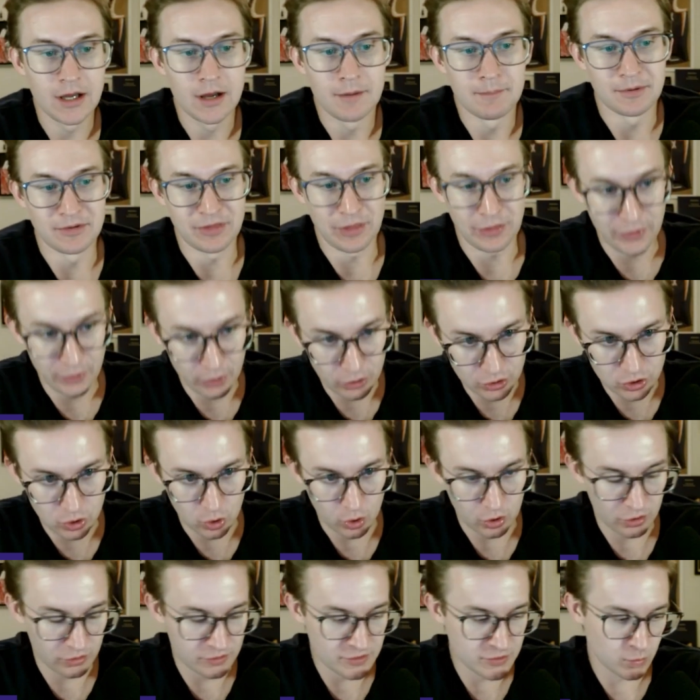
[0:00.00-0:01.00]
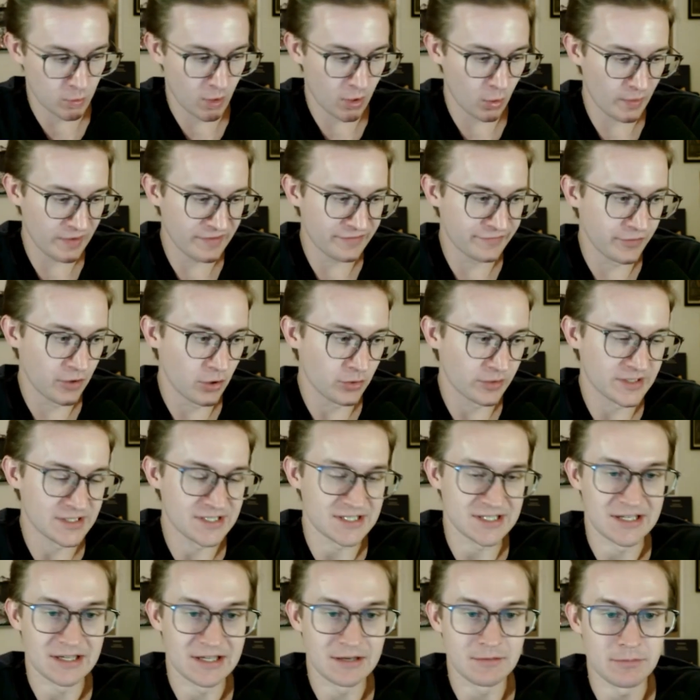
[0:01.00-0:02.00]
but the third quarter is where we focus
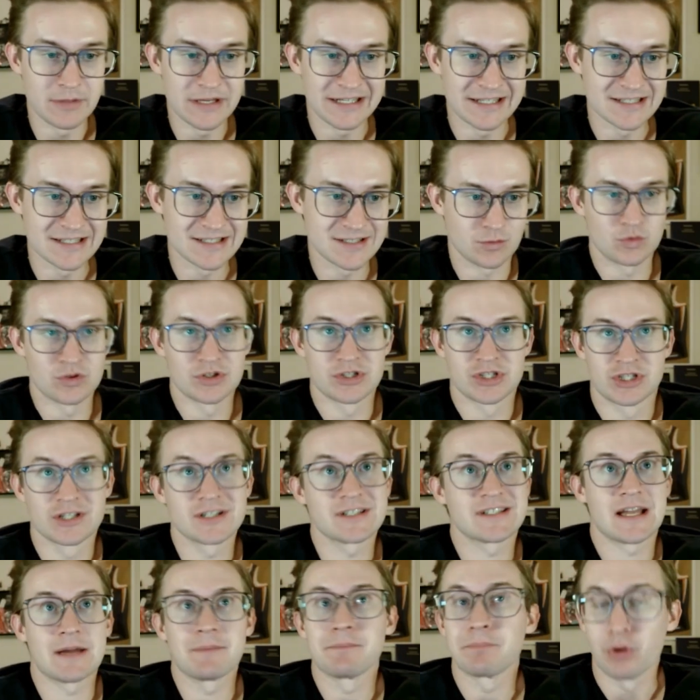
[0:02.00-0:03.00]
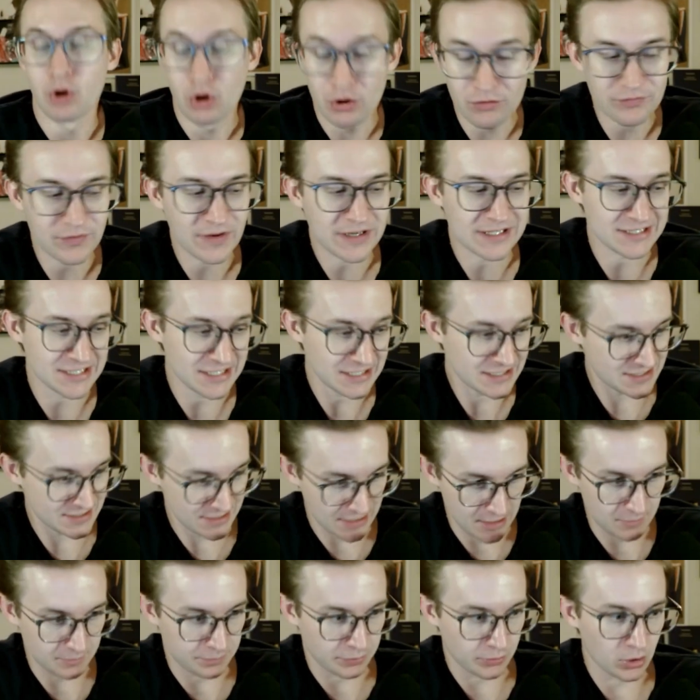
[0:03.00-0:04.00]
in, because it was just a perfect
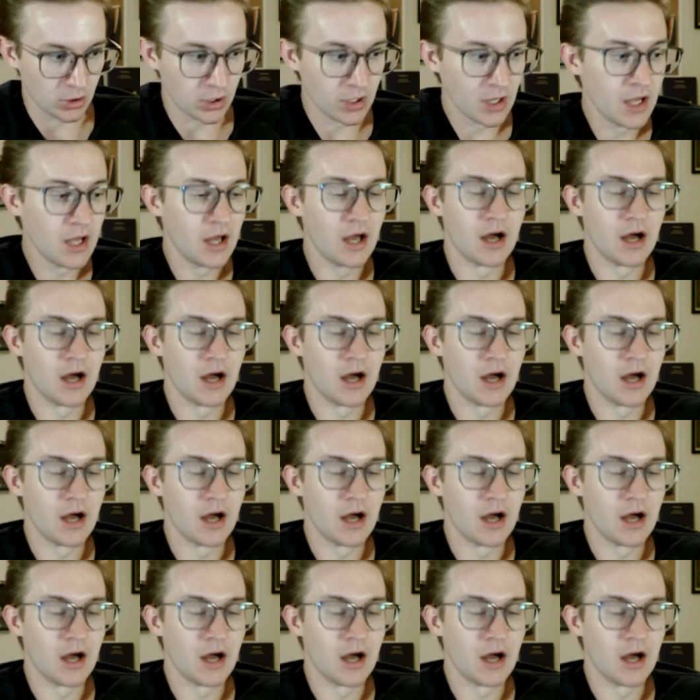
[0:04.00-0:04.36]
example